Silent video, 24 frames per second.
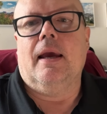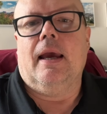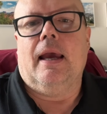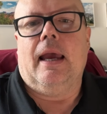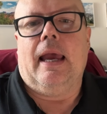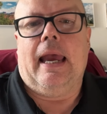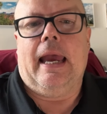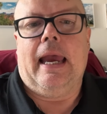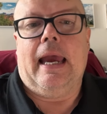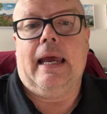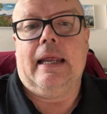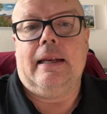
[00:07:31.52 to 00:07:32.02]

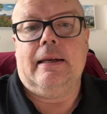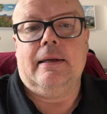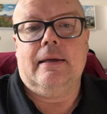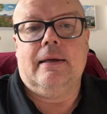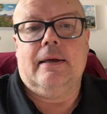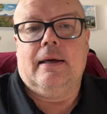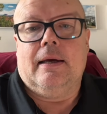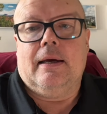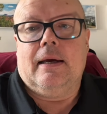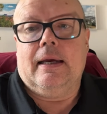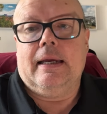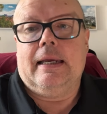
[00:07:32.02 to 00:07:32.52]
And
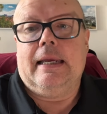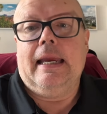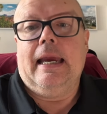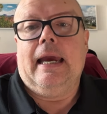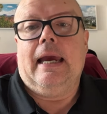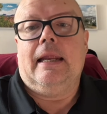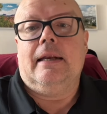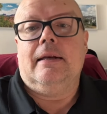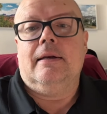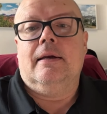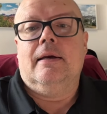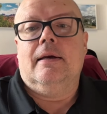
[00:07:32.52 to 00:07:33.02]

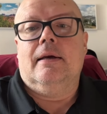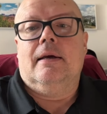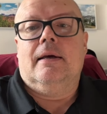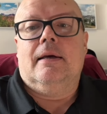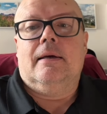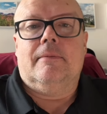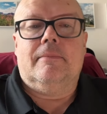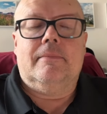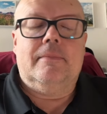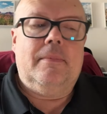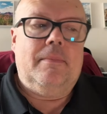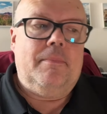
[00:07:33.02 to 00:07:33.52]
again,
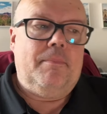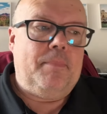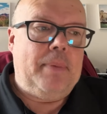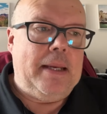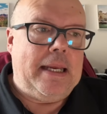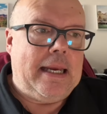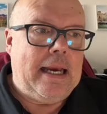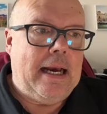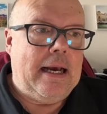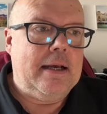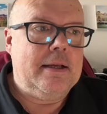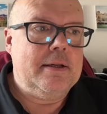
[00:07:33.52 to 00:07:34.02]

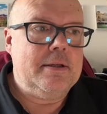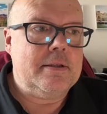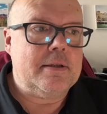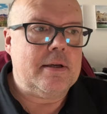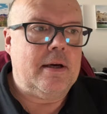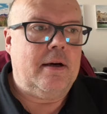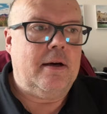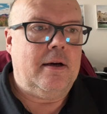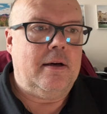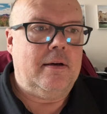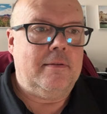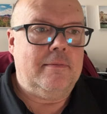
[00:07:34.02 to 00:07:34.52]
because
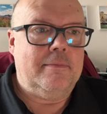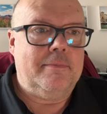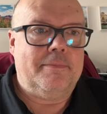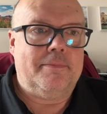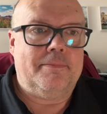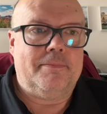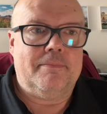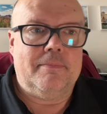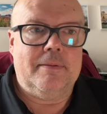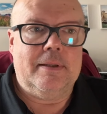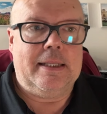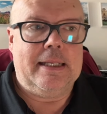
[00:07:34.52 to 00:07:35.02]

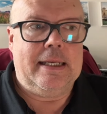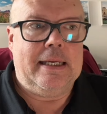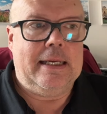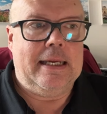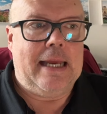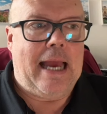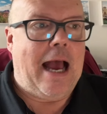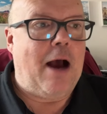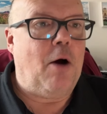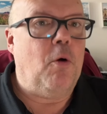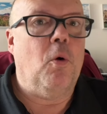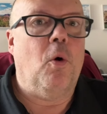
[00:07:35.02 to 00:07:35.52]
of the
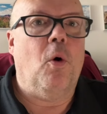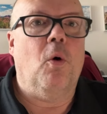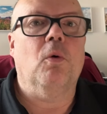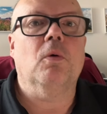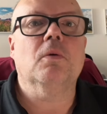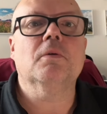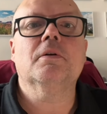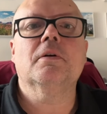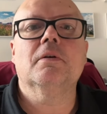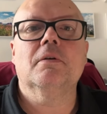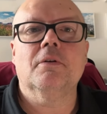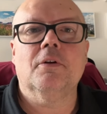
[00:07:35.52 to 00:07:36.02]
how
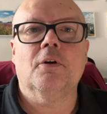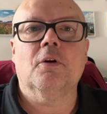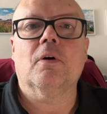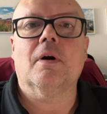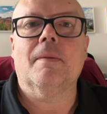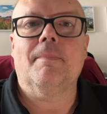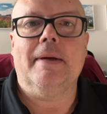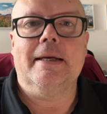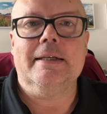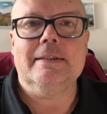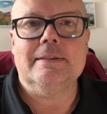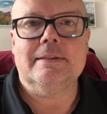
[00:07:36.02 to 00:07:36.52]
old
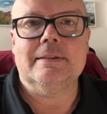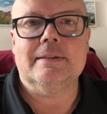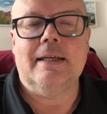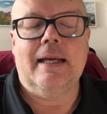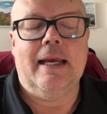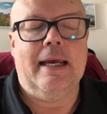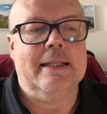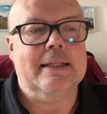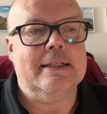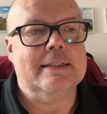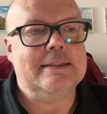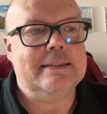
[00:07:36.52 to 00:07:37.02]
Europe is
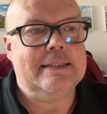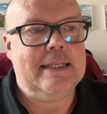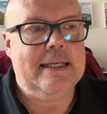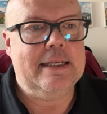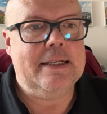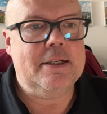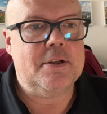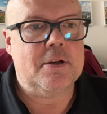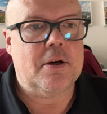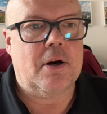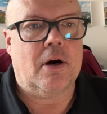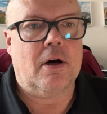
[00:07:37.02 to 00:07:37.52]
and the
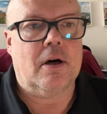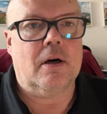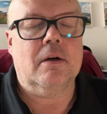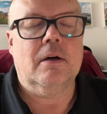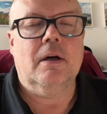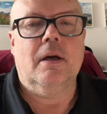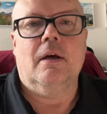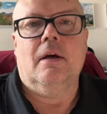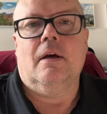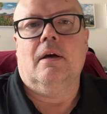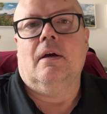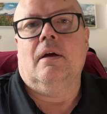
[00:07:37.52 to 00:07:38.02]
cities
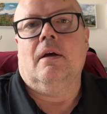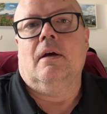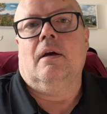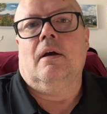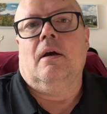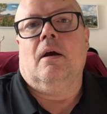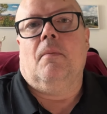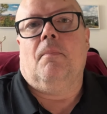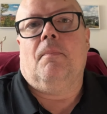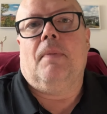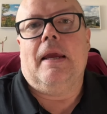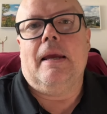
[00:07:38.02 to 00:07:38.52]
are,
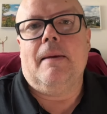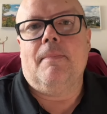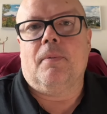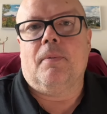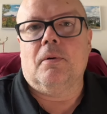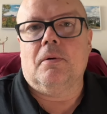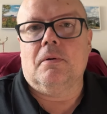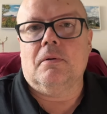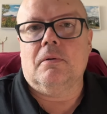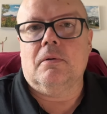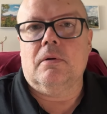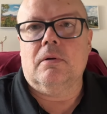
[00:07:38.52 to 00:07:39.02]

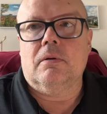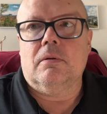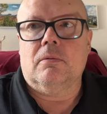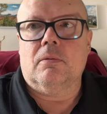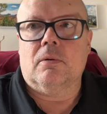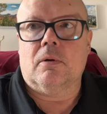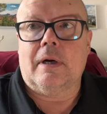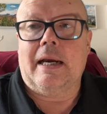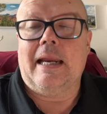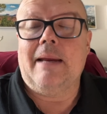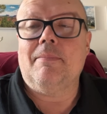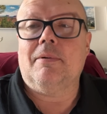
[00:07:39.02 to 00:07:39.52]
people
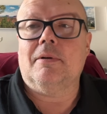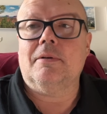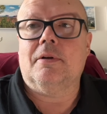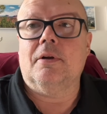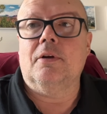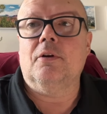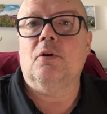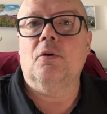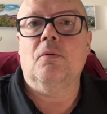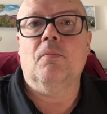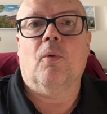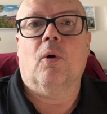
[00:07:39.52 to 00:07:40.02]
were able
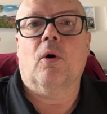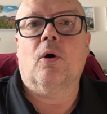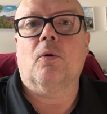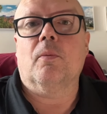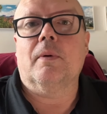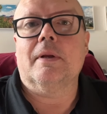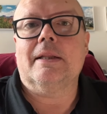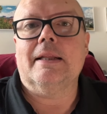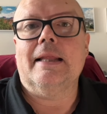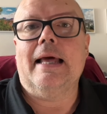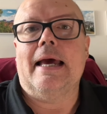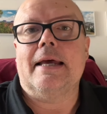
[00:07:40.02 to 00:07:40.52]
to do more
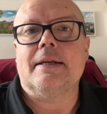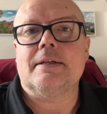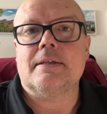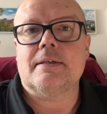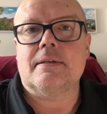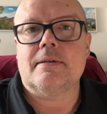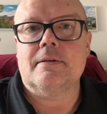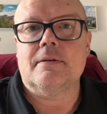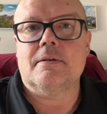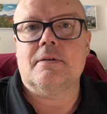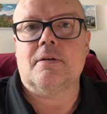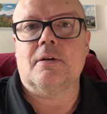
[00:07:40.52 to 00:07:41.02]
with
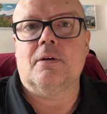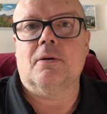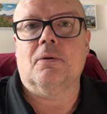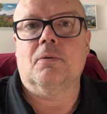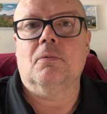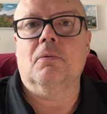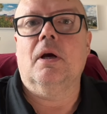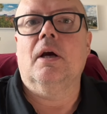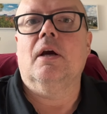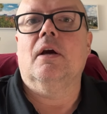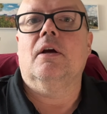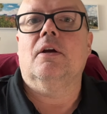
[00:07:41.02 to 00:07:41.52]
less.
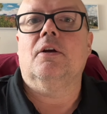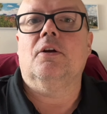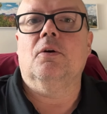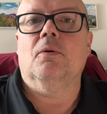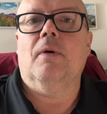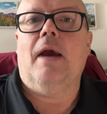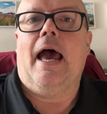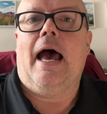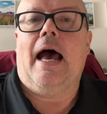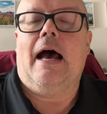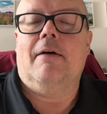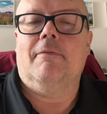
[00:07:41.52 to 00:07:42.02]
So
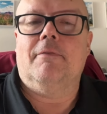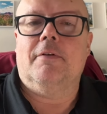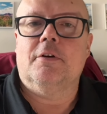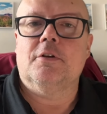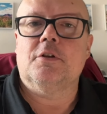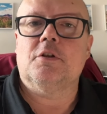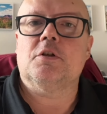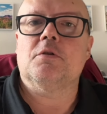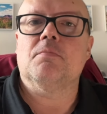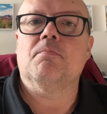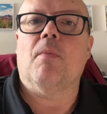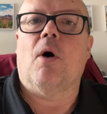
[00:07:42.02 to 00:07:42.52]
you have
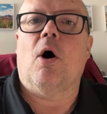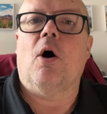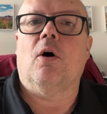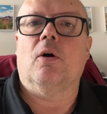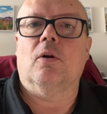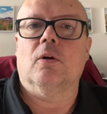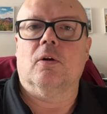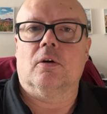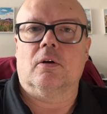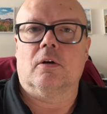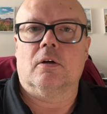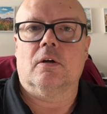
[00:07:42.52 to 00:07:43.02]

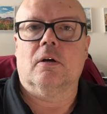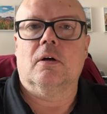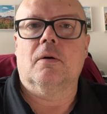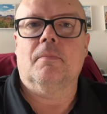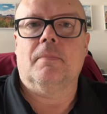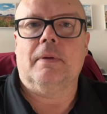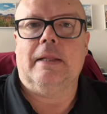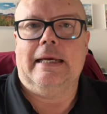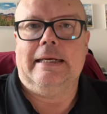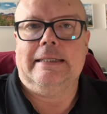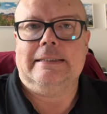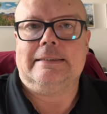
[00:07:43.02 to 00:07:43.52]
smaller
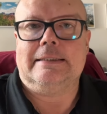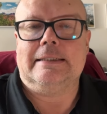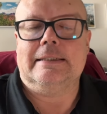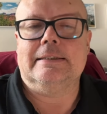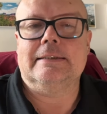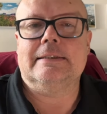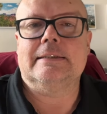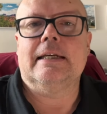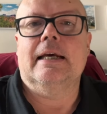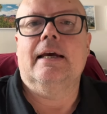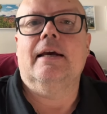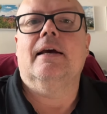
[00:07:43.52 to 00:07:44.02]

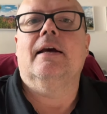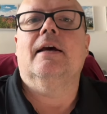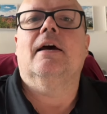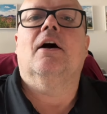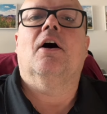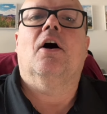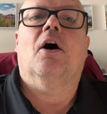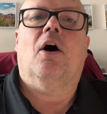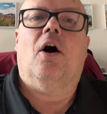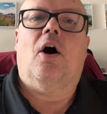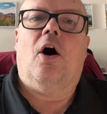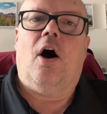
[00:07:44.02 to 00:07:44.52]
places.
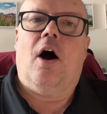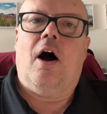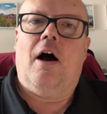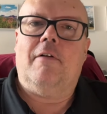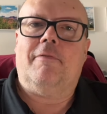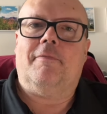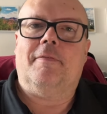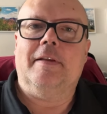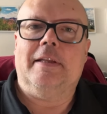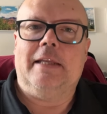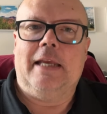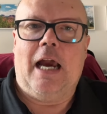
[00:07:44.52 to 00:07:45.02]

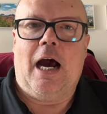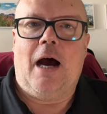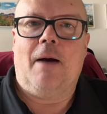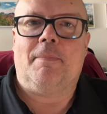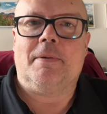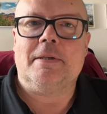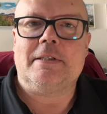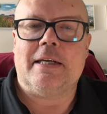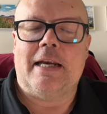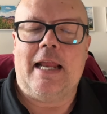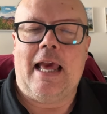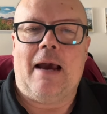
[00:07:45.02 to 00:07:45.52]
Often the
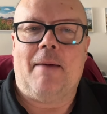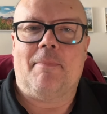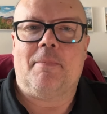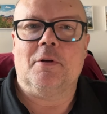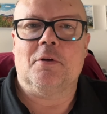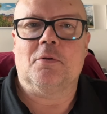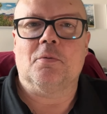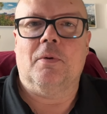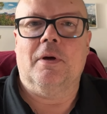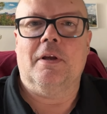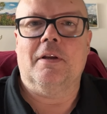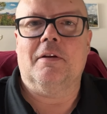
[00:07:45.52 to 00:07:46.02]
opposite
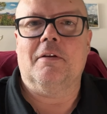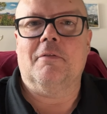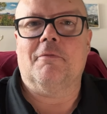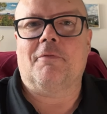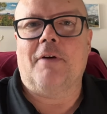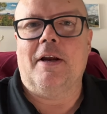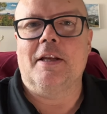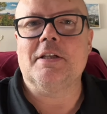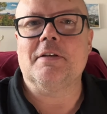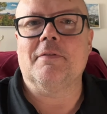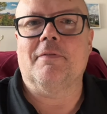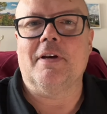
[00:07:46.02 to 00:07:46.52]
happens with
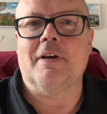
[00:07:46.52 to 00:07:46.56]
friends